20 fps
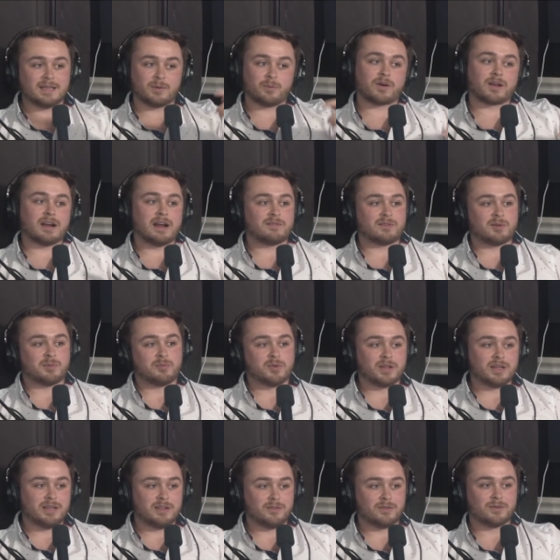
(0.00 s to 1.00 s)
then we're going to have to
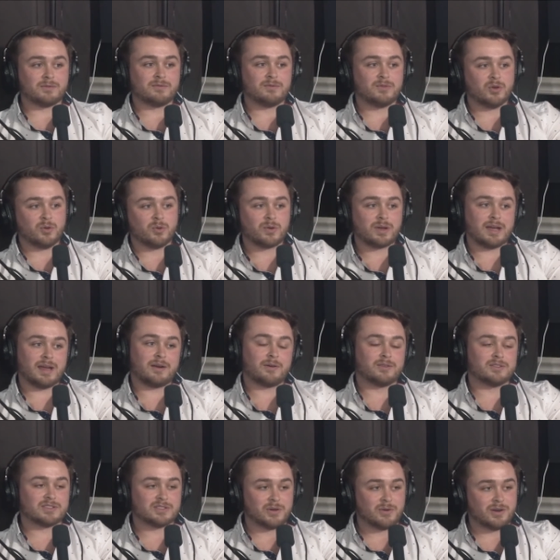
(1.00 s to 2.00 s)
play either Duke,
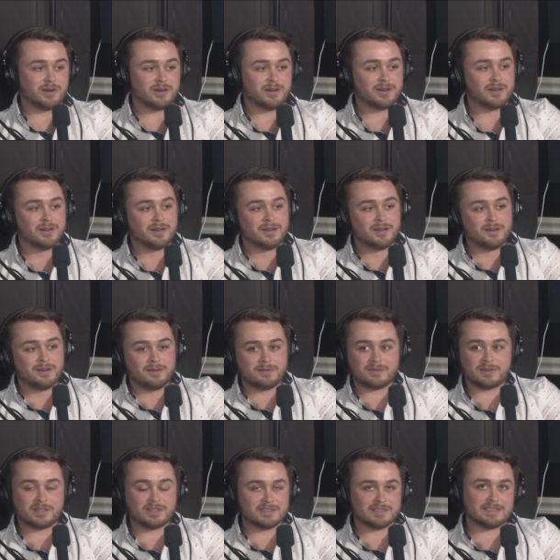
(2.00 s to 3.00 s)
Arizona,
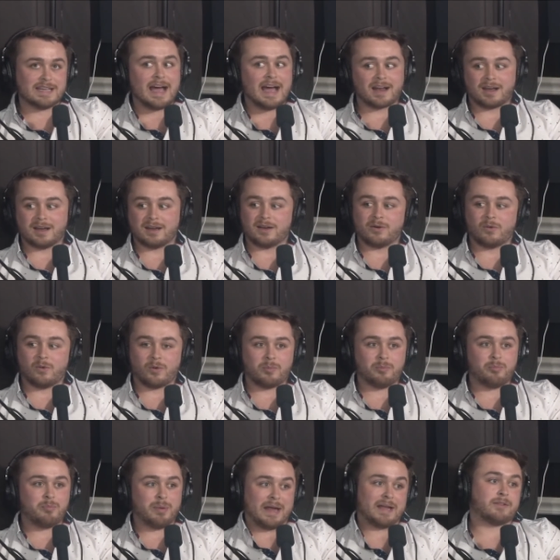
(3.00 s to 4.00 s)
Gonzaga,
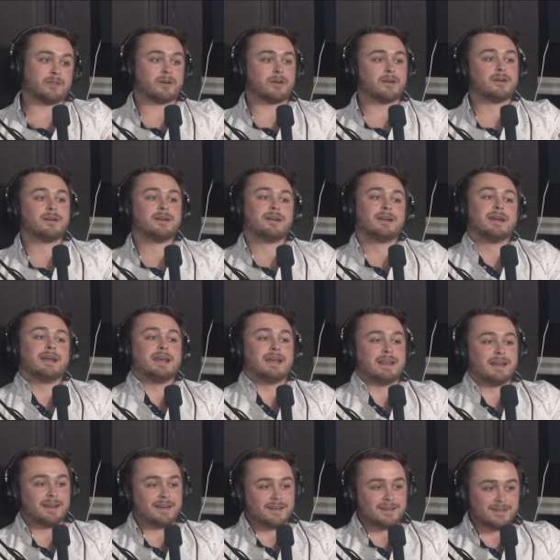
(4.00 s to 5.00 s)
or Baylor.
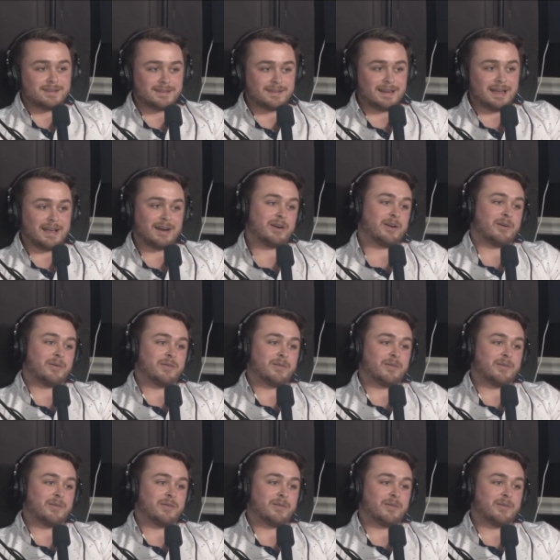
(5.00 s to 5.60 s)
And I don't know.